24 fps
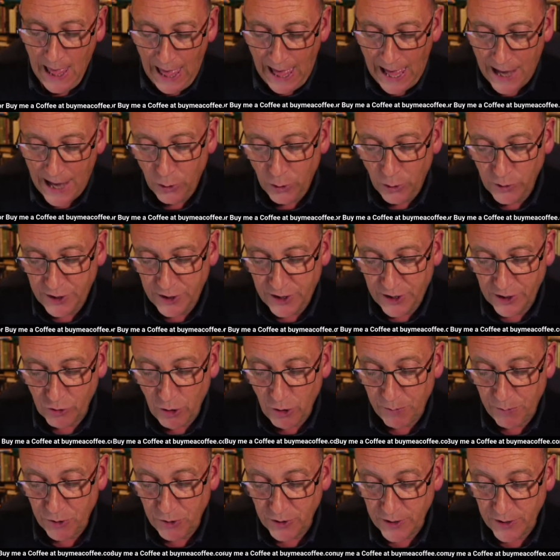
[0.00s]
and whose
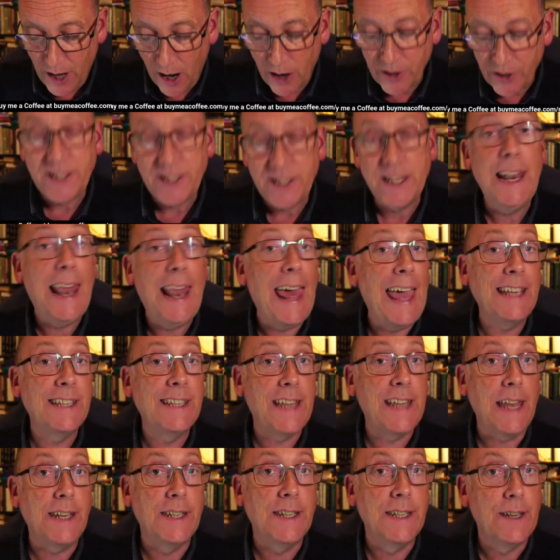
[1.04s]
descriptions are still
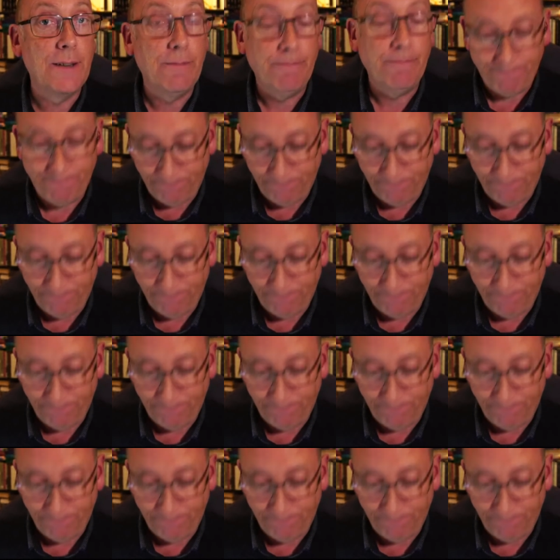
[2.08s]
extant.